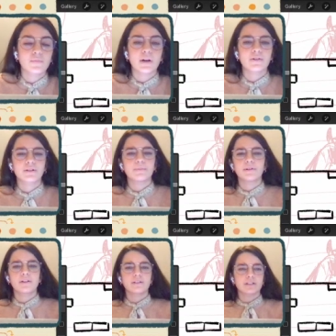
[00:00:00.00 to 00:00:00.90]
wow,
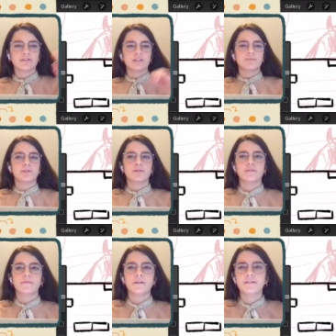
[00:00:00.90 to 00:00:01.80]
completely just lost my
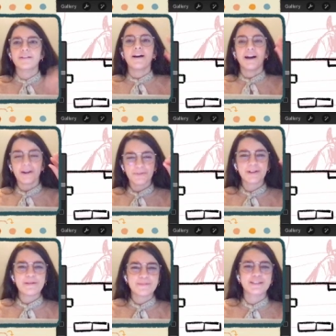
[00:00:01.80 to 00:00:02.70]
train of thought. I will
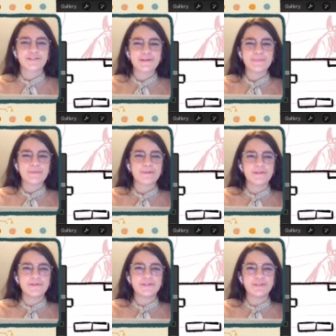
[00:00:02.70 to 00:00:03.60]
keep the stream up
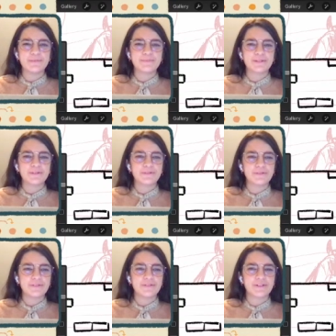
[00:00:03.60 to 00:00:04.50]
on YouTube
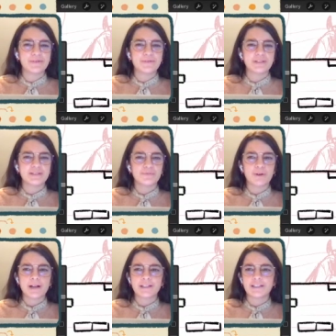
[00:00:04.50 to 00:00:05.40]
so you can
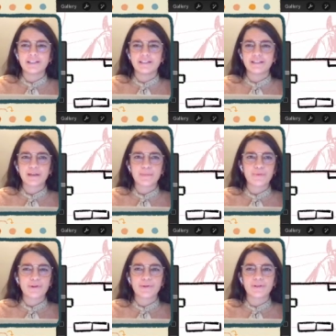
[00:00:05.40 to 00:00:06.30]
watch it and skip
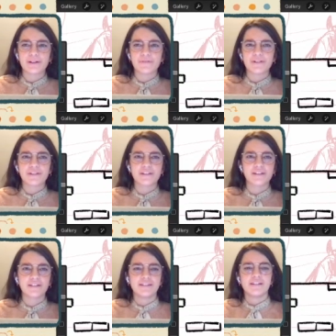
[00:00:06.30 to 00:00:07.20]
through and
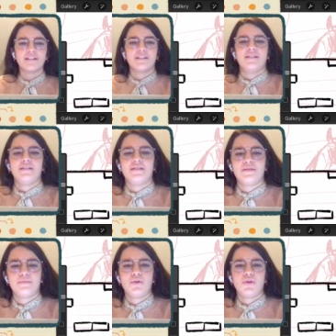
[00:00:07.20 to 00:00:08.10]
everything.
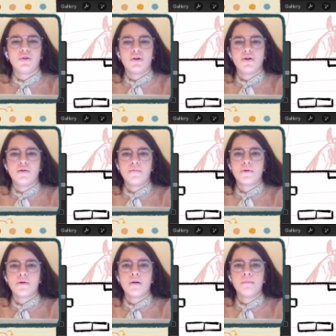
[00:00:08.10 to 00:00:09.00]
No
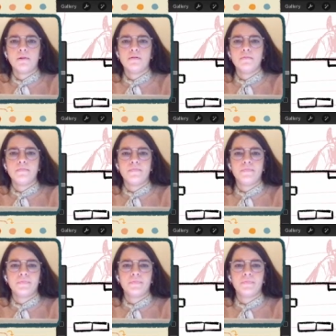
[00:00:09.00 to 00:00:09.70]
problem.